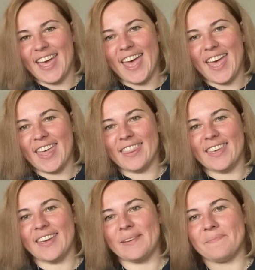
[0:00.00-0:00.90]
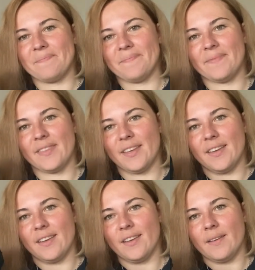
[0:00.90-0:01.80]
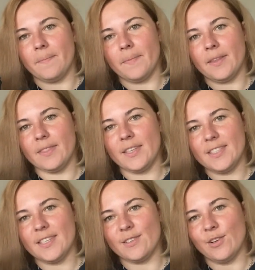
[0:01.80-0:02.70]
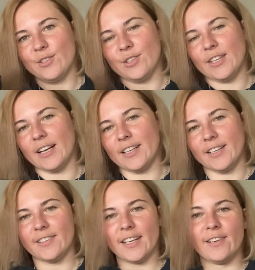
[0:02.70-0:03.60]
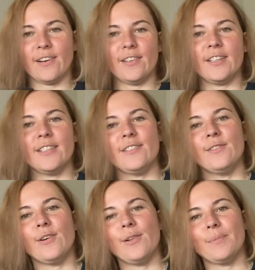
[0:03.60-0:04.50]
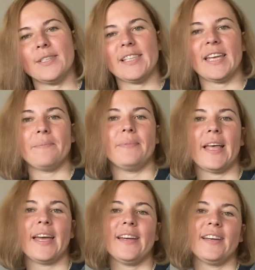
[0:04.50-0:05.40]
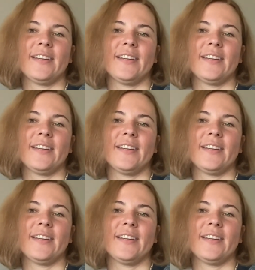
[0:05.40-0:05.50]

And this is also dark gray color. It look almost like black,